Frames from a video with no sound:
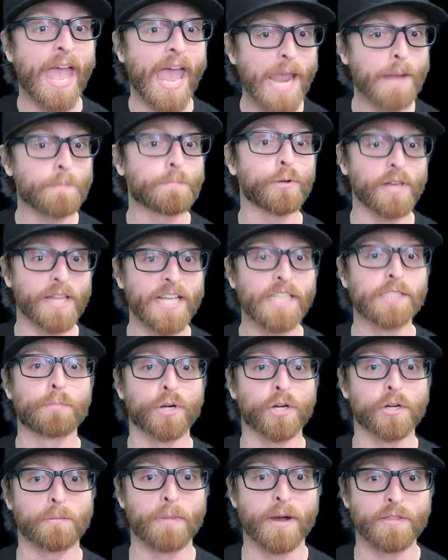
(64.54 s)
April is
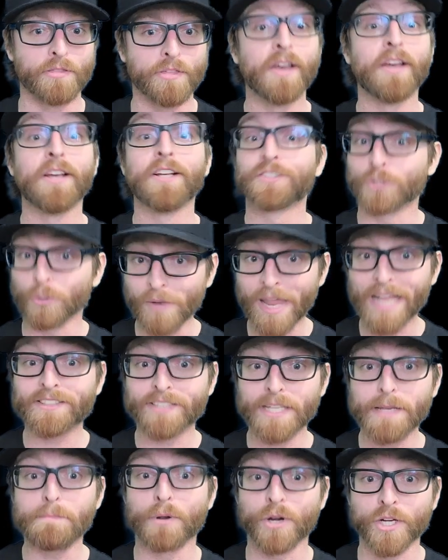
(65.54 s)
Burger Month, so
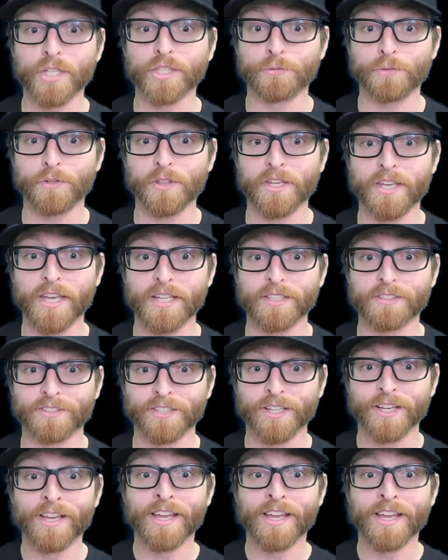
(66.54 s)
let's eat burgers for the kids.